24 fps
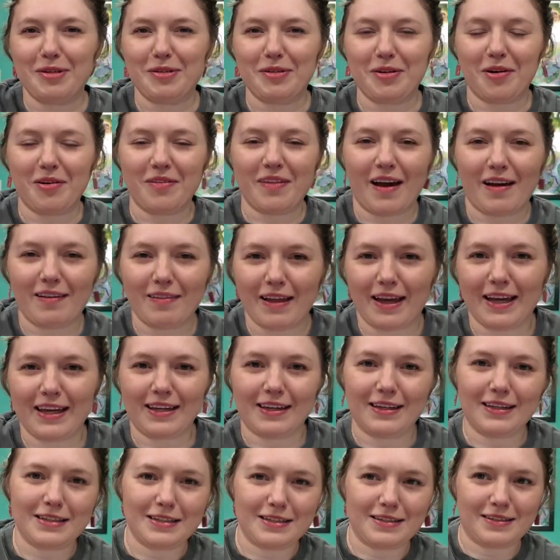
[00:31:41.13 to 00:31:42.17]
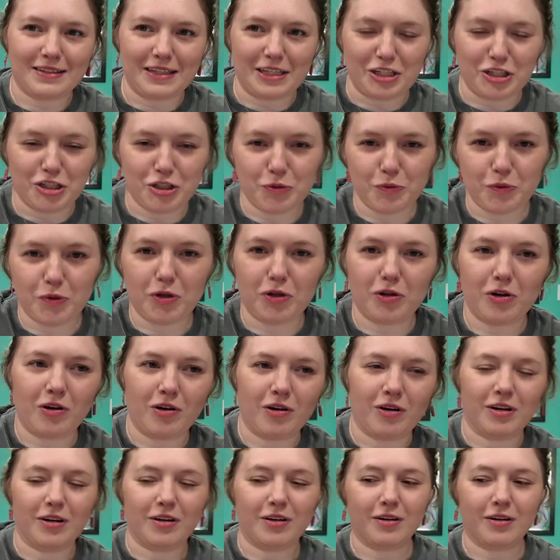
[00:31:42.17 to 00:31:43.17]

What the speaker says: you know that like instinctual,